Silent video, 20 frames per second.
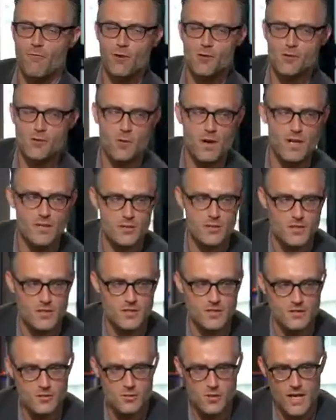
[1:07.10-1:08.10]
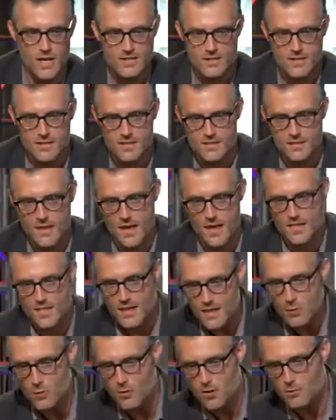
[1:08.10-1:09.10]
first question, Jason, is I
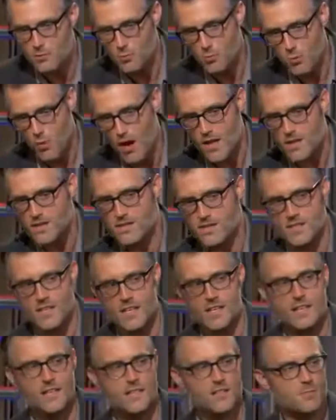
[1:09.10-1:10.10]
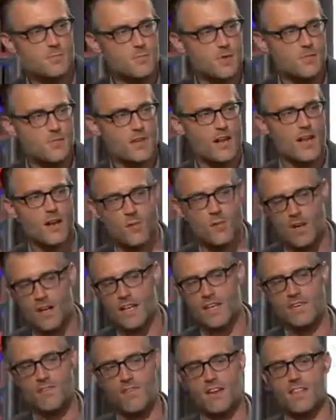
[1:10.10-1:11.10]
think with one scene in this movie, and I don't want
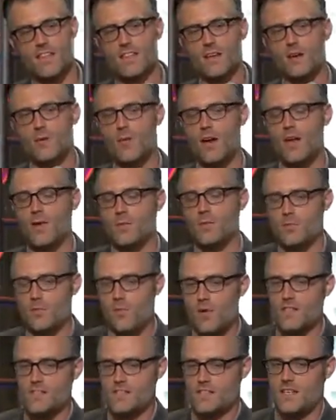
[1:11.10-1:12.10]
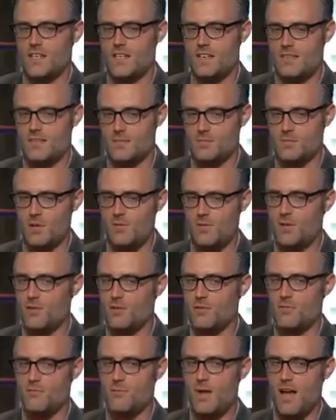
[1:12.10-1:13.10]
to give anything away, with one scene in this movie,
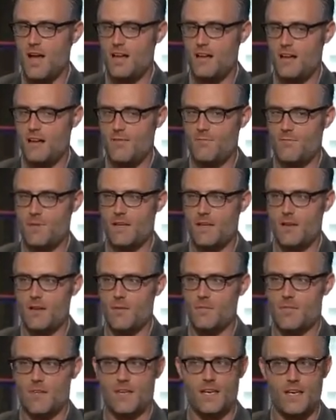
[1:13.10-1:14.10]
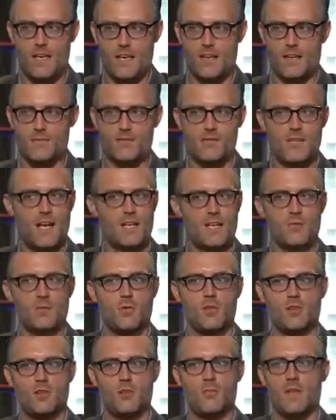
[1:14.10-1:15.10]
you might have become the king of
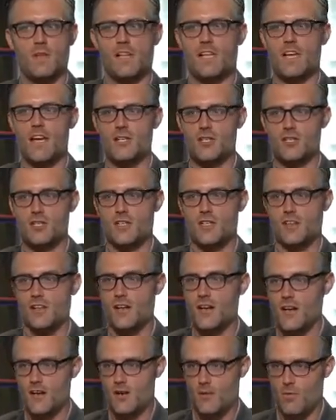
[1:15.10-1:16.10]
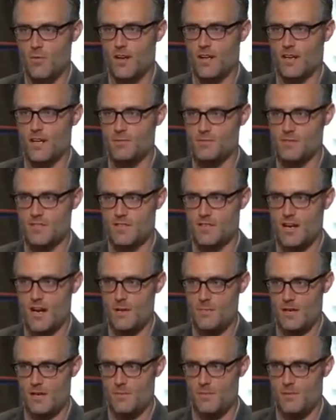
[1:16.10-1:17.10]
sexual humiliation when it comes to
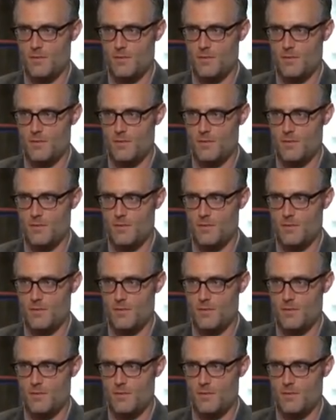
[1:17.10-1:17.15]
comedy